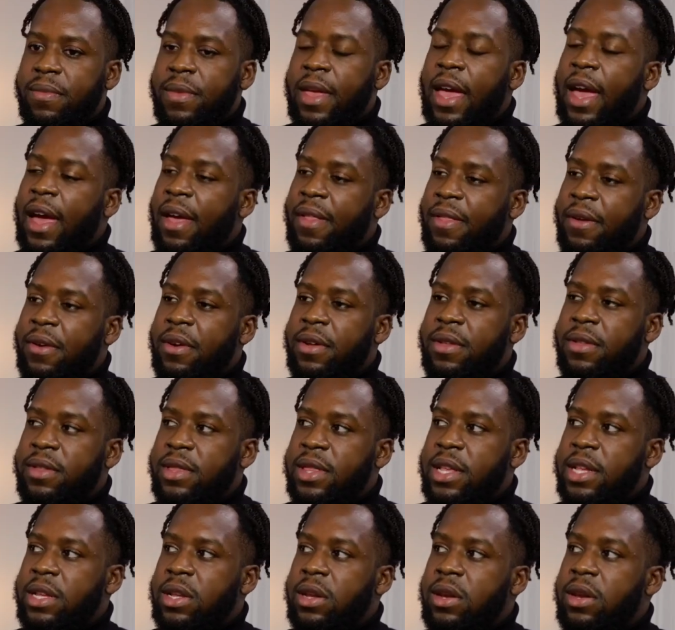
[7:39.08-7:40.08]
Yeah,
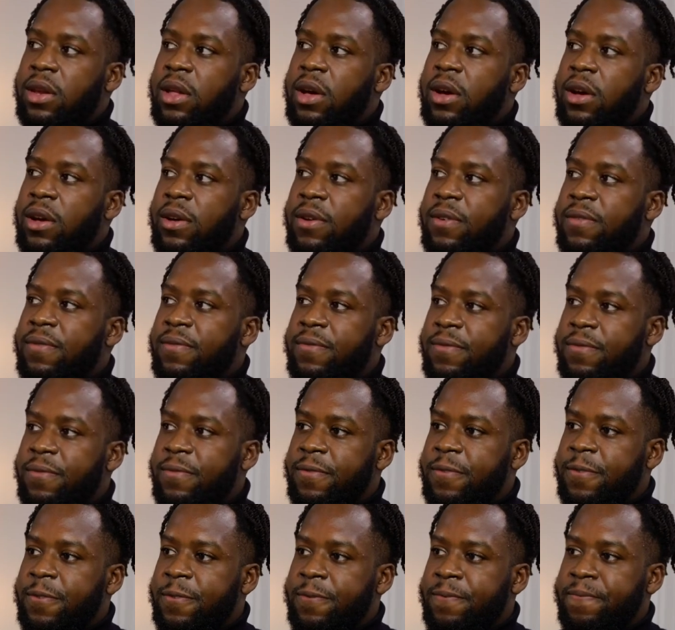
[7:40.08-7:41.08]
there's a lot
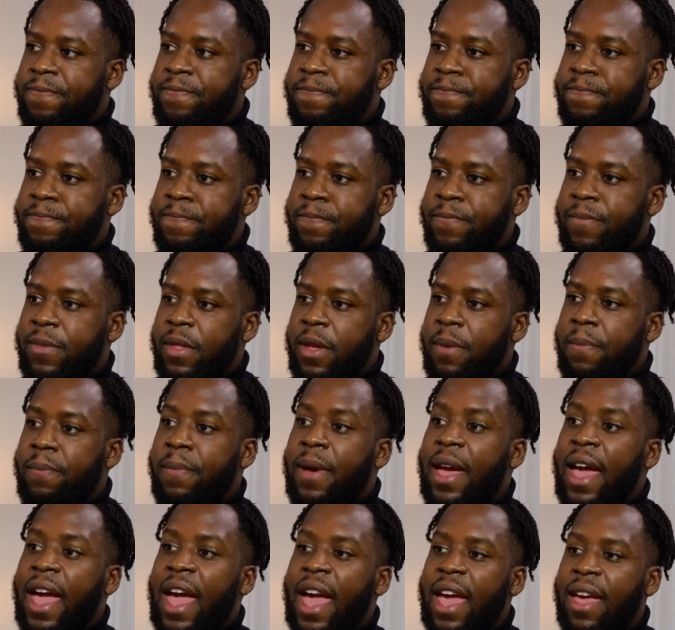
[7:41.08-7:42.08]
of
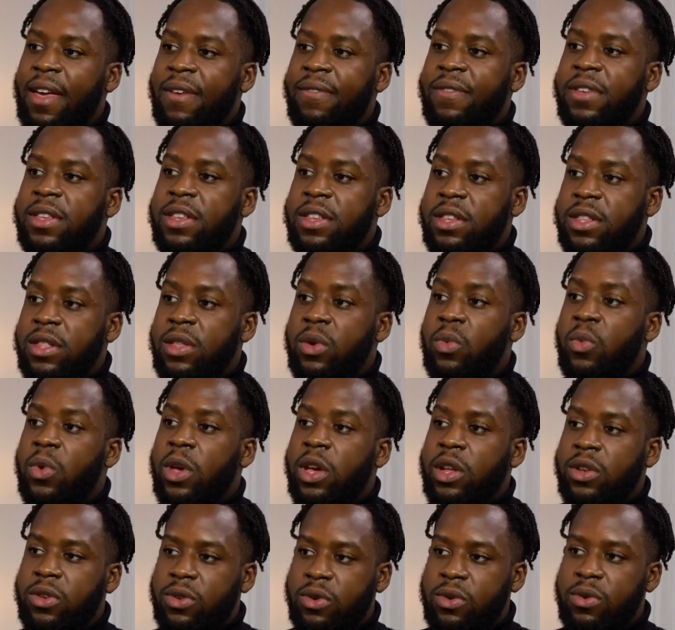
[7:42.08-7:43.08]
behaviours that we
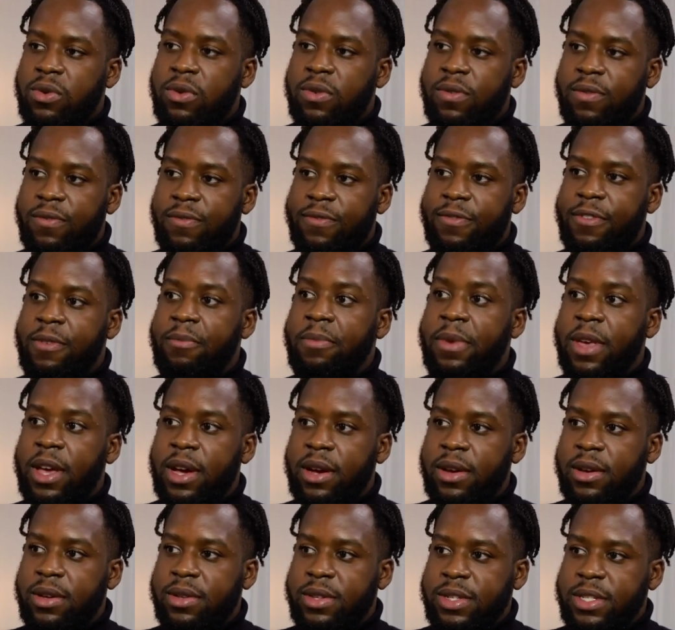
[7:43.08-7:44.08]
are taught from
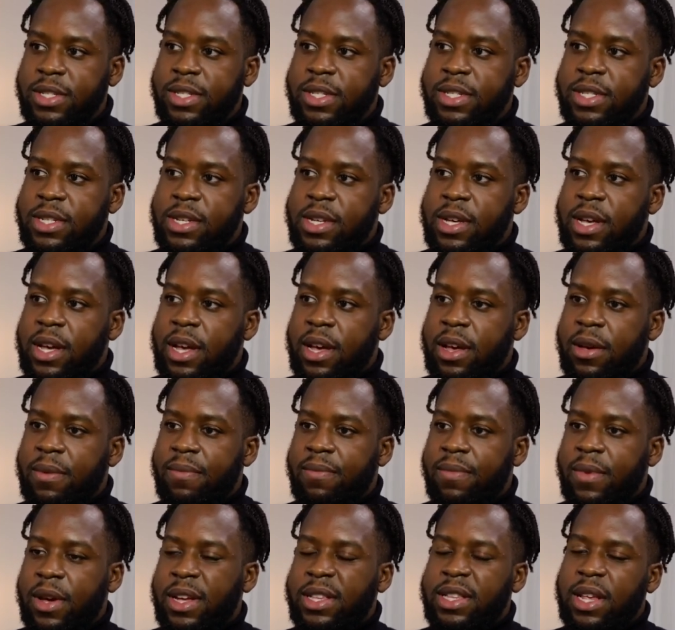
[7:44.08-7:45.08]
young.
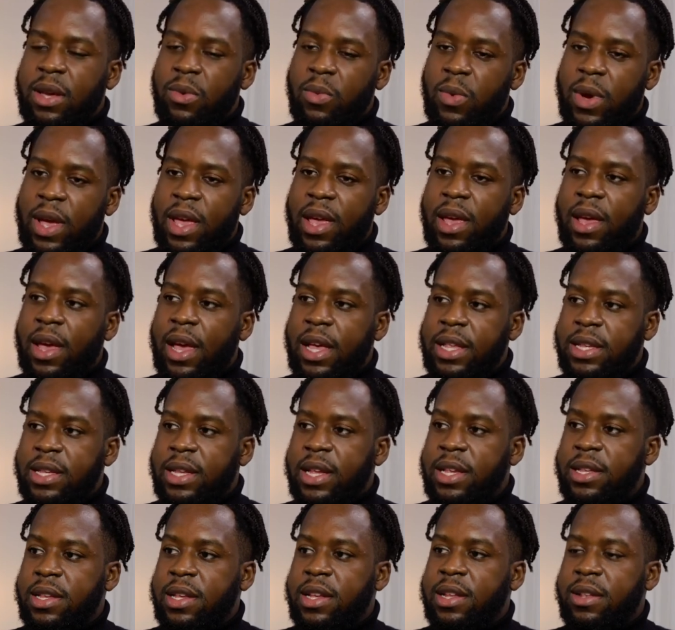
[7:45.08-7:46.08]
I say we, as
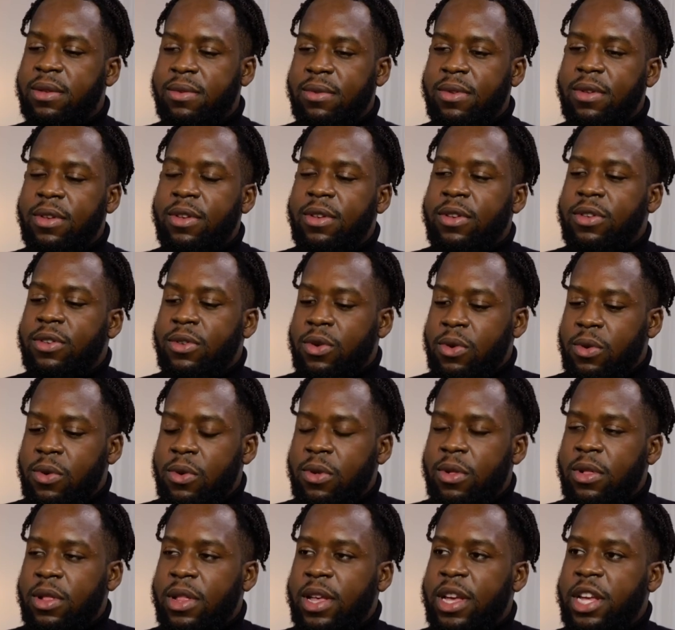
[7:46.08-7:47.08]
a
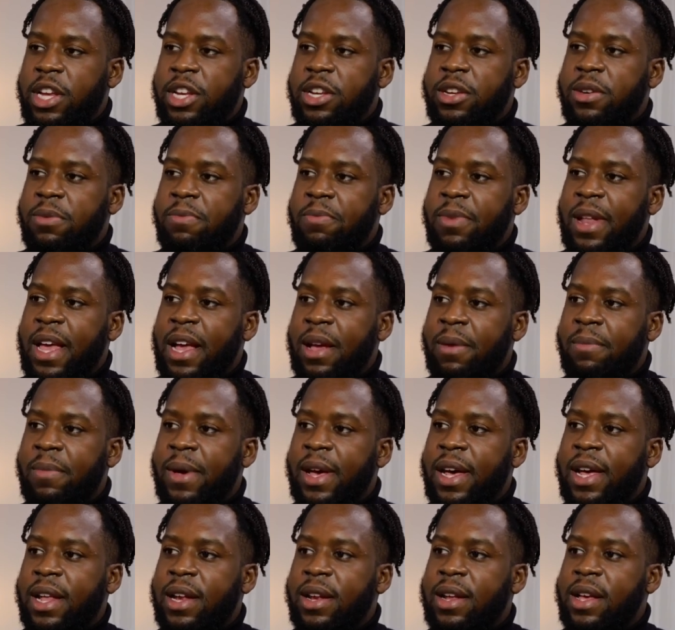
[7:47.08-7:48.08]
tall-ish black
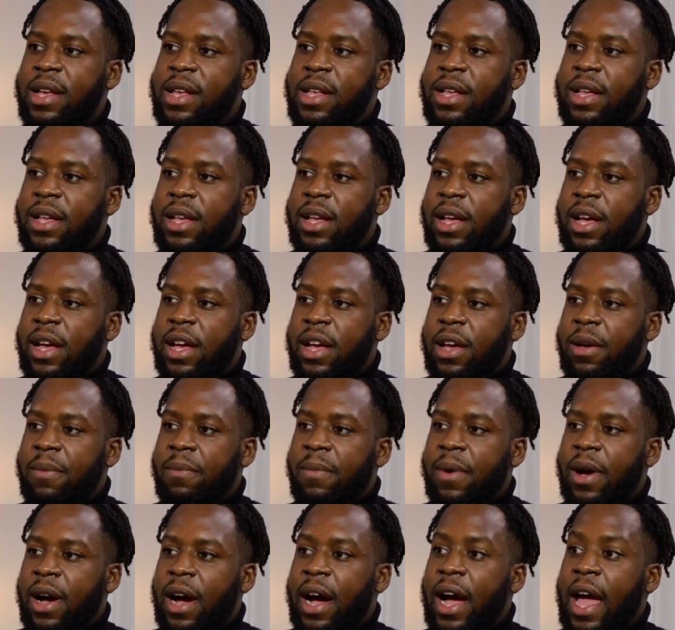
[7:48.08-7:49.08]
man,
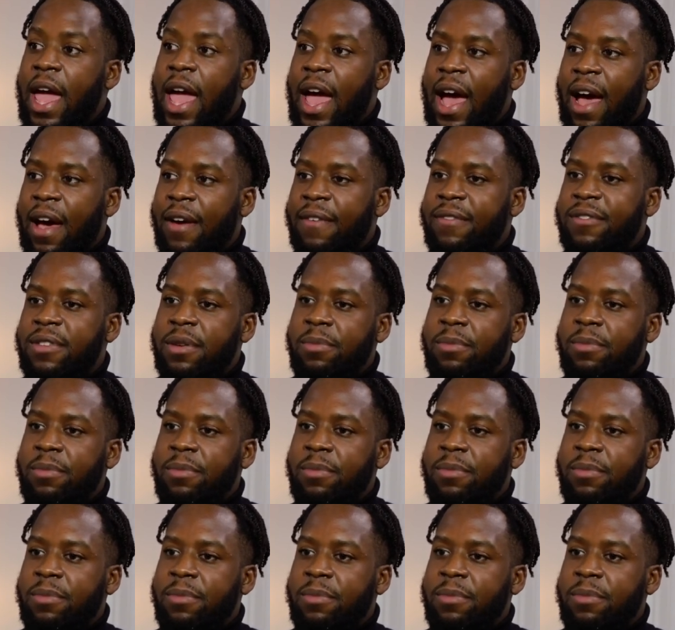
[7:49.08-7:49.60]
I have